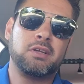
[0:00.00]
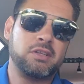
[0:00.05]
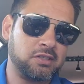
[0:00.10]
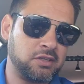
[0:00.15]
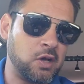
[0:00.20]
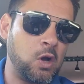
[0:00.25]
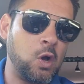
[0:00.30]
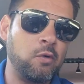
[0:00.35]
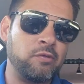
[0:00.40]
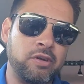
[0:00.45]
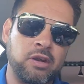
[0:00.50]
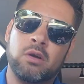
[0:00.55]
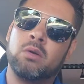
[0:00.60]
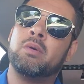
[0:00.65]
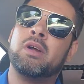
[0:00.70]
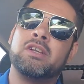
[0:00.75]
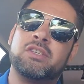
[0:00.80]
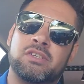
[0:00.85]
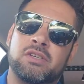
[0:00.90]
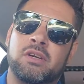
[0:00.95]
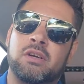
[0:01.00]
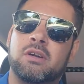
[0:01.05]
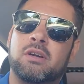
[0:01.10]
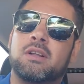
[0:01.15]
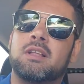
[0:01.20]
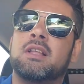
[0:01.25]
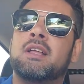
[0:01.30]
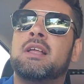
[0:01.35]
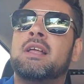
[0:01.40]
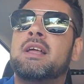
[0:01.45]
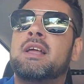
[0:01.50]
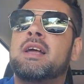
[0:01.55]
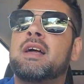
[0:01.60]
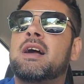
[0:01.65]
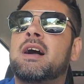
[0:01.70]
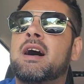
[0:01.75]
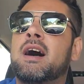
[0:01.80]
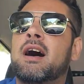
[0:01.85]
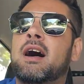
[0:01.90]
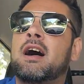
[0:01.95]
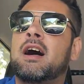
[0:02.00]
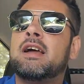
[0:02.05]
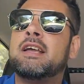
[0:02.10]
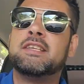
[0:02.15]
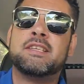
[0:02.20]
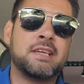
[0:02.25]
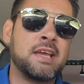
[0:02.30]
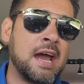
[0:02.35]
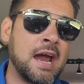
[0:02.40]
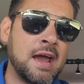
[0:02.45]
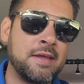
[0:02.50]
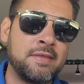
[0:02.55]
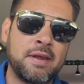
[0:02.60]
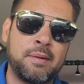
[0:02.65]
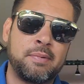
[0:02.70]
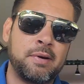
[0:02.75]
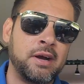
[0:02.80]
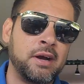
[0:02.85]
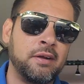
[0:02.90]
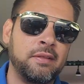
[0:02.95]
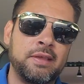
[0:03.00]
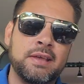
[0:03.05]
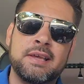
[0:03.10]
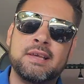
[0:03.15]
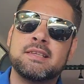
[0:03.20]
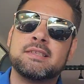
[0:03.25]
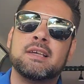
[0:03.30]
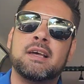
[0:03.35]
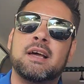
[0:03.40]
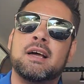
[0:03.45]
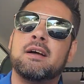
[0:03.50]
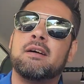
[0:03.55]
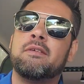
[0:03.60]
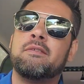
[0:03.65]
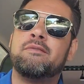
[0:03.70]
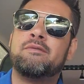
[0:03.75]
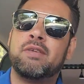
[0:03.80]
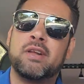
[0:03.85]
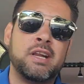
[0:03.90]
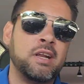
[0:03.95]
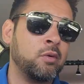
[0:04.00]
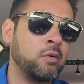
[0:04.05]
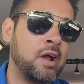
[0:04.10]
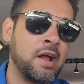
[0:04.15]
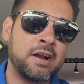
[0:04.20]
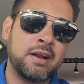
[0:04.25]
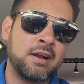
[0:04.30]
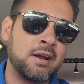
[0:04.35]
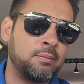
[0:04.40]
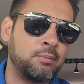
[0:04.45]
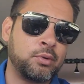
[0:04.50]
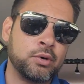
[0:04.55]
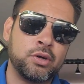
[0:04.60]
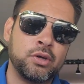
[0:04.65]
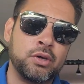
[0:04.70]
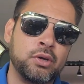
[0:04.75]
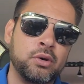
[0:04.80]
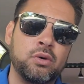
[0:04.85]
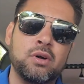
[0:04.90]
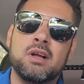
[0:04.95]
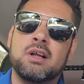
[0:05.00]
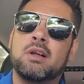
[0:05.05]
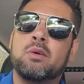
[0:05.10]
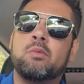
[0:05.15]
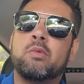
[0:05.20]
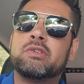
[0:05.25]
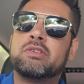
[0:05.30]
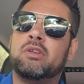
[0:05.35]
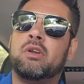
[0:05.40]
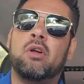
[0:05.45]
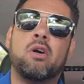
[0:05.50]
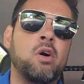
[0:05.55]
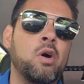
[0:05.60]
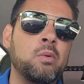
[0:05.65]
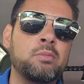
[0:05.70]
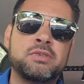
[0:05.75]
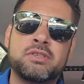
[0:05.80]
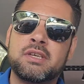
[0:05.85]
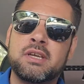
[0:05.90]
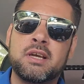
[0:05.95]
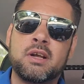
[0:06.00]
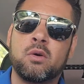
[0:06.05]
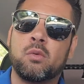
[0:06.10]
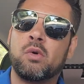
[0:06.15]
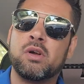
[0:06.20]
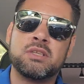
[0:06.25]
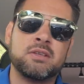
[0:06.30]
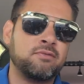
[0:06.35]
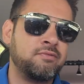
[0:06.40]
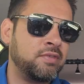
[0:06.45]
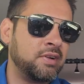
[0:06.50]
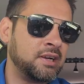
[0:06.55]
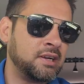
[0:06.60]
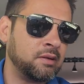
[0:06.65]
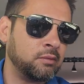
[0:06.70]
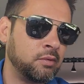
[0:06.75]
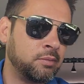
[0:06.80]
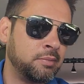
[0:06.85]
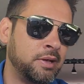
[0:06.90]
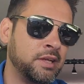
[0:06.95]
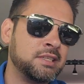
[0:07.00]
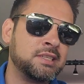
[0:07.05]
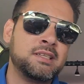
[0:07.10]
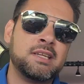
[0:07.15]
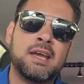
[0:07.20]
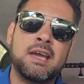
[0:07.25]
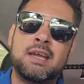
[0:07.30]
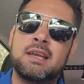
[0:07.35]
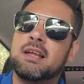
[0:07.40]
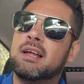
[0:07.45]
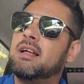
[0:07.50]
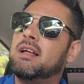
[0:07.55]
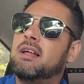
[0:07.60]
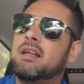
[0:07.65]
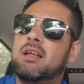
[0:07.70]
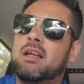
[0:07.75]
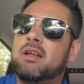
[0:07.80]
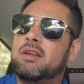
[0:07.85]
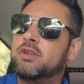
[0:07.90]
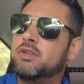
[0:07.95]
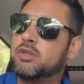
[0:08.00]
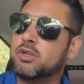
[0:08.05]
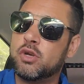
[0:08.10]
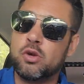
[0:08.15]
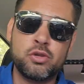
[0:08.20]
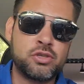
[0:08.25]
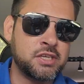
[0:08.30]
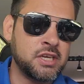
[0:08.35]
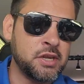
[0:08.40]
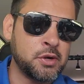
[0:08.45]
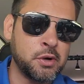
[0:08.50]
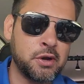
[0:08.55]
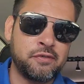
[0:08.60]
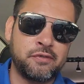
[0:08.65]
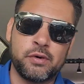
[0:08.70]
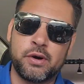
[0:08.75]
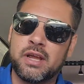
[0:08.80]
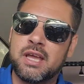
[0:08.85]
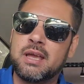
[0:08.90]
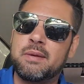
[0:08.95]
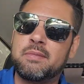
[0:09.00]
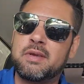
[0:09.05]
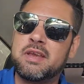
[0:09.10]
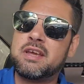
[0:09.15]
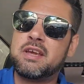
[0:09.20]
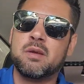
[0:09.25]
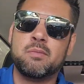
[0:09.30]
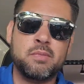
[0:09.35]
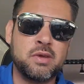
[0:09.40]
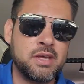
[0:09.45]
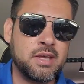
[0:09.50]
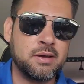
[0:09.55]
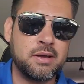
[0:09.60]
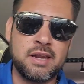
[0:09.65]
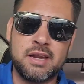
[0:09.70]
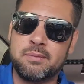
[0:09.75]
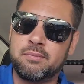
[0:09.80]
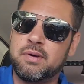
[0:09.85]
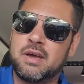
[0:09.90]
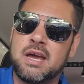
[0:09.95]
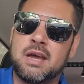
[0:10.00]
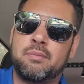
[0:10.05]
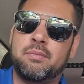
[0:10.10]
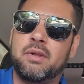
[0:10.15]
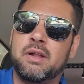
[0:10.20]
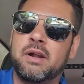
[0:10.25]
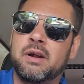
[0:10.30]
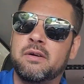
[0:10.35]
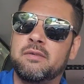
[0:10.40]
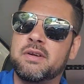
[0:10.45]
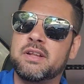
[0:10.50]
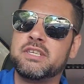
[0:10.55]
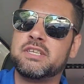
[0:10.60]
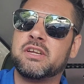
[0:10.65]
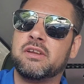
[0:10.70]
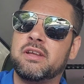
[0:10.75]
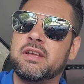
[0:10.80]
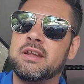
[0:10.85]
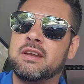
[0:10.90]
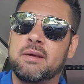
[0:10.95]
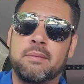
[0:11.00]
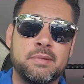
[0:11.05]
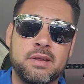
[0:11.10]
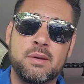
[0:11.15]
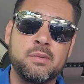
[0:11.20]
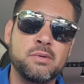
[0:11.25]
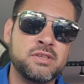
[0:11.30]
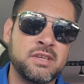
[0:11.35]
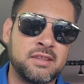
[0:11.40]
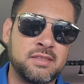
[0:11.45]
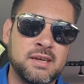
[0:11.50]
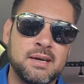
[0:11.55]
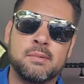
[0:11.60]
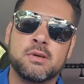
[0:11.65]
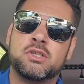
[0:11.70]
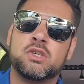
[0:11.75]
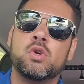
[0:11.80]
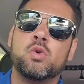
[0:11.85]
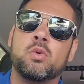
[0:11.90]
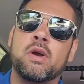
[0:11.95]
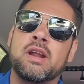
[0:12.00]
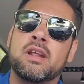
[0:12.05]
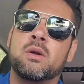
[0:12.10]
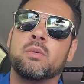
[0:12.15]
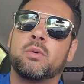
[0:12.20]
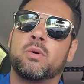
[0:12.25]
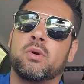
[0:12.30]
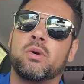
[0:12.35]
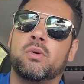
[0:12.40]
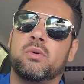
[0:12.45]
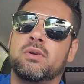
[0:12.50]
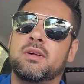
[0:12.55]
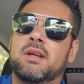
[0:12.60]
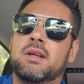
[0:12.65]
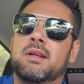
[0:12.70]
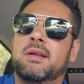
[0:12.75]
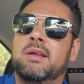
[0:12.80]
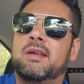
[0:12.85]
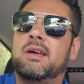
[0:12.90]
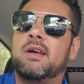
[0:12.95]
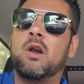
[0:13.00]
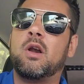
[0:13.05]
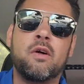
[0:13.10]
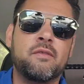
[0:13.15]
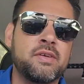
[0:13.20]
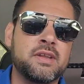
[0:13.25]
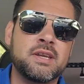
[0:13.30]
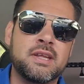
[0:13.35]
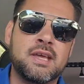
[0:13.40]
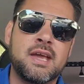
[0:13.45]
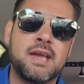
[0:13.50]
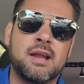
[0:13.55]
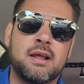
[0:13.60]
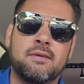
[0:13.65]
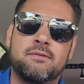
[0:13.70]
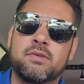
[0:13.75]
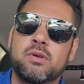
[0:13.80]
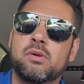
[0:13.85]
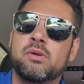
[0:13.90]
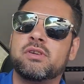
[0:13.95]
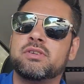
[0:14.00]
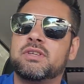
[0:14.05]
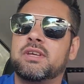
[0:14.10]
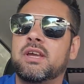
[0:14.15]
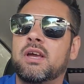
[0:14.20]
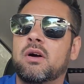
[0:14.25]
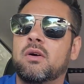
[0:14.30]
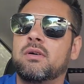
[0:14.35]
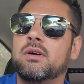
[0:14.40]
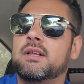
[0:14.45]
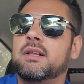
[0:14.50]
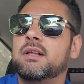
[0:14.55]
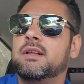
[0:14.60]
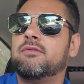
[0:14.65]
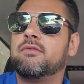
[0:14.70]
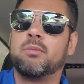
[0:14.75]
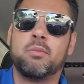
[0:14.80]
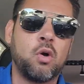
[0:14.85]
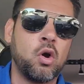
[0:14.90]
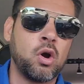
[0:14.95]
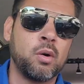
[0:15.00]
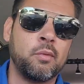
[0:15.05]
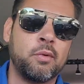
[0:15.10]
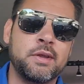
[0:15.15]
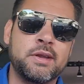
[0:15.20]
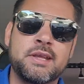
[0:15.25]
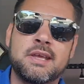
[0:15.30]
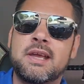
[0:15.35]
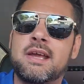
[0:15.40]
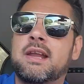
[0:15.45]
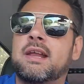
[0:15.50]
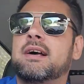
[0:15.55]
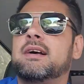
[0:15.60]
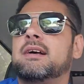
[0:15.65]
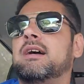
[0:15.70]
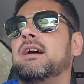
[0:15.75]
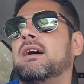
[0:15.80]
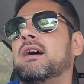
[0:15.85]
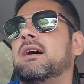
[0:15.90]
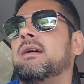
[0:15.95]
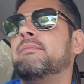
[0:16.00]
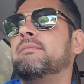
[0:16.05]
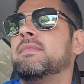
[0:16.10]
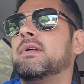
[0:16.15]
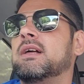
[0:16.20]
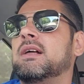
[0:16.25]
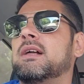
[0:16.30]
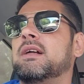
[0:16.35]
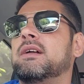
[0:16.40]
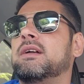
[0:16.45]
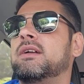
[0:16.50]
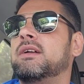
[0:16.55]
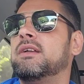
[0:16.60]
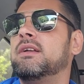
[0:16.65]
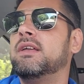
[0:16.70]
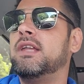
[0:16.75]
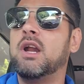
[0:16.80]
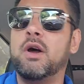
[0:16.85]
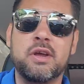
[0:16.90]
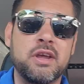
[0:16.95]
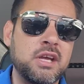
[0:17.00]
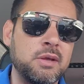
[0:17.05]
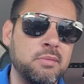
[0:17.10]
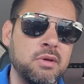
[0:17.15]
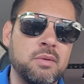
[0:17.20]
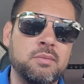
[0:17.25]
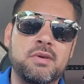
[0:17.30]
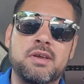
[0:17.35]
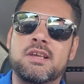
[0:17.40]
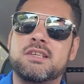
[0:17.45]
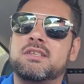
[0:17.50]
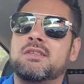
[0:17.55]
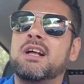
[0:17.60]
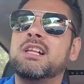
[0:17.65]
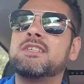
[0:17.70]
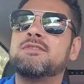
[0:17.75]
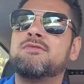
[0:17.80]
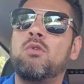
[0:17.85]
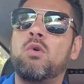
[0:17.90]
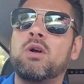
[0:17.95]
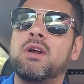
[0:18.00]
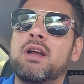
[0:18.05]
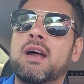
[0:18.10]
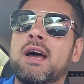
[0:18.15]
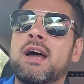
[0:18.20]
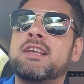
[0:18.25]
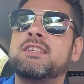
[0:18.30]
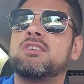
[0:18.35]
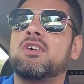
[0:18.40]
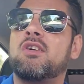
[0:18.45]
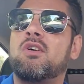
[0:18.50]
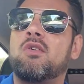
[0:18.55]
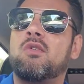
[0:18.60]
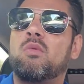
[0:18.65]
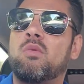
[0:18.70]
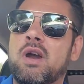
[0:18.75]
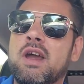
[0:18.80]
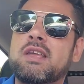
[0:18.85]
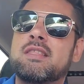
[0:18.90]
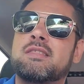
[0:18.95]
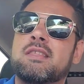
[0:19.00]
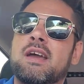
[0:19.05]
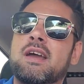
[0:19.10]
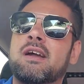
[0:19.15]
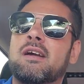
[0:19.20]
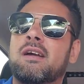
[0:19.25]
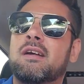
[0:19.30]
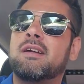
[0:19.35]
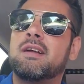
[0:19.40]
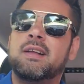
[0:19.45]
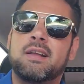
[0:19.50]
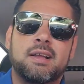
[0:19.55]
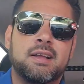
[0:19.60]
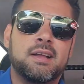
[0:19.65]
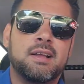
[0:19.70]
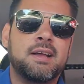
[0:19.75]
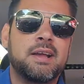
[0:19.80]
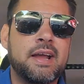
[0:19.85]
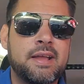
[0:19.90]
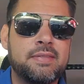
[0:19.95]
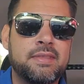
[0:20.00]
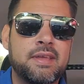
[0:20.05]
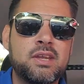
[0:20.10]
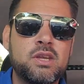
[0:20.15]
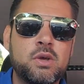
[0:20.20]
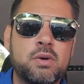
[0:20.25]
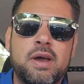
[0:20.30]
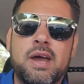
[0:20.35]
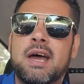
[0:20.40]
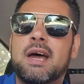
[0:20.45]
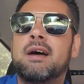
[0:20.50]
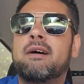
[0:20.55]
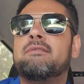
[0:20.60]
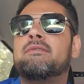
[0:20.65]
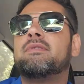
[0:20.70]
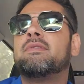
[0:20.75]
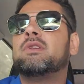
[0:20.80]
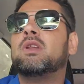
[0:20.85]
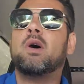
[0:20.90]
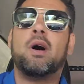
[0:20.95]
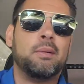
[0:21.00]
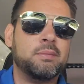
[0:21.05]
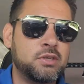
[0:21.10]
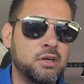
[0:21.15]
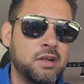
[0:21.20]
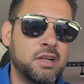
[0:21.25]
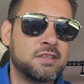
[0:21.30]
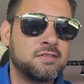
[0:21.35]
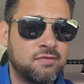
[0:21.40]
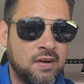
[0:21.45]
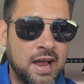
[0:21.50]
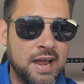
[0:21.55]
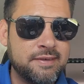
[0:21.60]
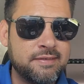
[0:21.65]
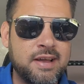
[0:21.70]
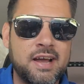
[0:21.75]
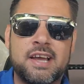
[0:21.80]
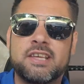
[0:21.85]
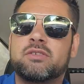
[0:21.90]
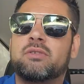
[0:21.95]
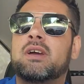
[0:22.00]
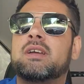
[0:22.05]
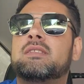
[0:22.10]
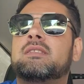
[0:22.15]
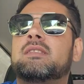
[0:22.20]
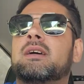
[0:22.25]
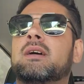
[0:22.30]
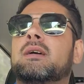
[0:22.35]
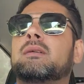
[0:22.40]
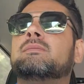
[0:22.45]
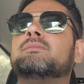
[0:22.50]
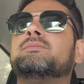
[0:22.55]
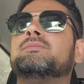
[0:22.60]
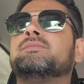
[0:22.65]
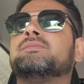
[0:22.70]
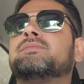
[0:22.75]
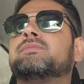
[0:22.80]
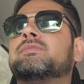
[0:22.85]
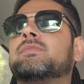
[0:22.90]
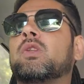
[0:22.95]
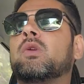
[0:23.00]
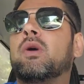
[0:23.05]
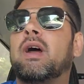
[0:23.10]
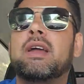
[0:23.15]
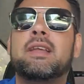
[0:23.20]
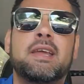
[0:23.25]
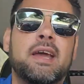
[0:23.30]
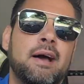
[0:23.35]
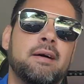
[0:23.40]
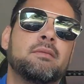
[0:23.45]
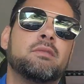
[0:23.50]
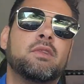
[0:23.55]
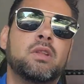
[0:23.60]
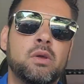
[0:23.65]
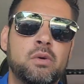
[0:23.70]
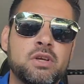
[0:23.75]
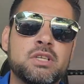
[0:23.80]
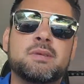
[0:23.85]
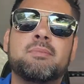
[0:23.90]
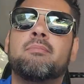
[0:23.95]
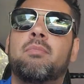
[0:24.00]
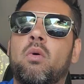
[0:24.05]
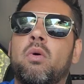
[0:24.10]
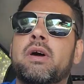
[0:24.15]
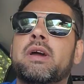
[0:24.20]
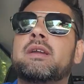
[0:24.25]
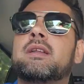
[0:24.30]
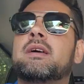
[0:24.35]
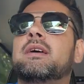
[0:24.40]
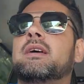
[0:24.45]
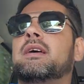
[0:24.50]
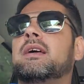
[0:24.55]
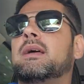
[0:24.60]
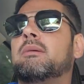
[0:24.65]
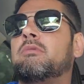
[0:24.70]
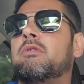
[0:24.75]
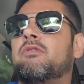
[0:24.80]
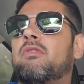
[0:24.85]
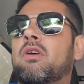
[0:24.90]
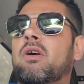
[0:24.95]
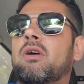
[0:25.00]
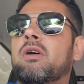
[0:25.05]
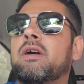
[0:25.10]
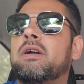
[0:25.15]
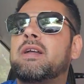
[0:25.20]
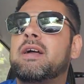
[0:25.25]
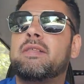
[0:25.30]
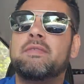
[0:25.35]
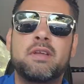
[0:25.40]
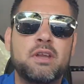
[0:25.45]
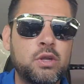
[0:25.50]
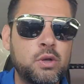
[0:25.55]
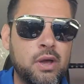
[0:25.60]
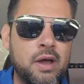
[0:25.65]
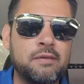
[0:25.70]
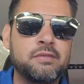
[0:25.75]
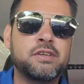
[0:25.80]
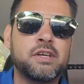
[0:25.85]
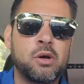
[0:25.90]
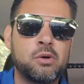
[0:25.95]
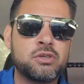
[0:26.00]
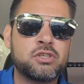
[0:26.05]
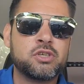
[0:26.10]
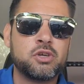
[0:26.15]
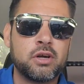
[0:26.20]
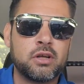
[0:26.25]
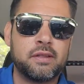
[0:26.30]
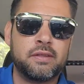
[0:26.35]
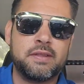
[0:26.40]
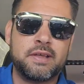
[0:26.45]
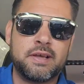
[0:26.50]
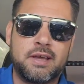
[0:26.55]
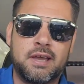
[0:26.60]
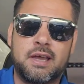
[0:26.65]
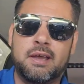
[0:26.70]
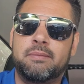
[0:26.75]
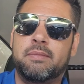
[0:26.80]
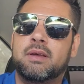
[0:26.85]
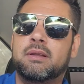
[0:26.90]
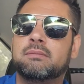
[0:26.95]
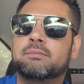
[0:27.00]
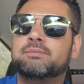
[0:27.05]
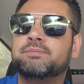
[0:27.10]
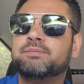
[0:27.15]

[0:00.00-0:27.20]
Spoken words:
because COVID and redshirt. He's a guy that apparently is fitting right into Purdue, was a little homesick or wasn't fitting in with Penn State. New scenery for him. He could be an impact player eventually. And I mean, he was like the number 2 rated recruit in all of Indiana a few years ago from Carmel, Indiana. He could be a beast. That's 4 guys right there. And then you have, that's 5 guys right there. Right? Yeah. Lewis, Boyd, Brevard. And then you have Joe Strickland that came in.